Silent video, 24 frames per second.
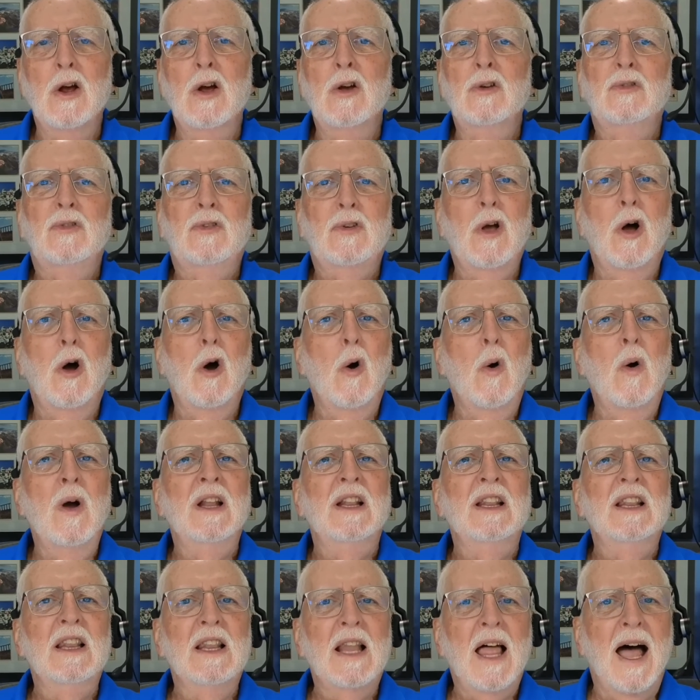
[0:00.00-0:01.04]
So
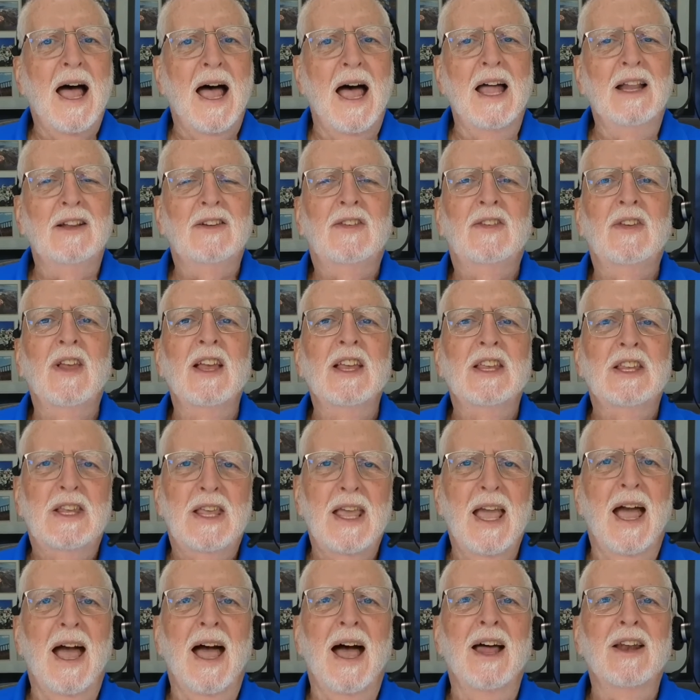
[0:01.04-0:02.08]
let's
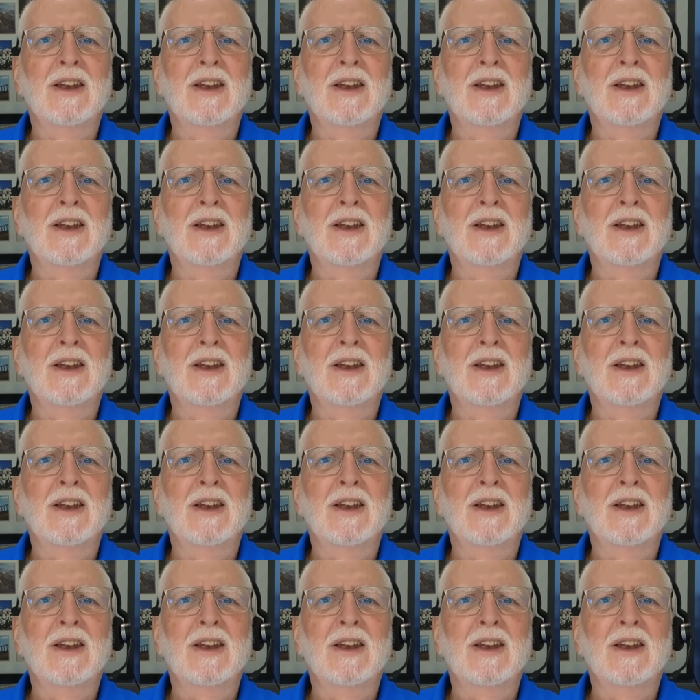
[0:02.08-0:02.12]
get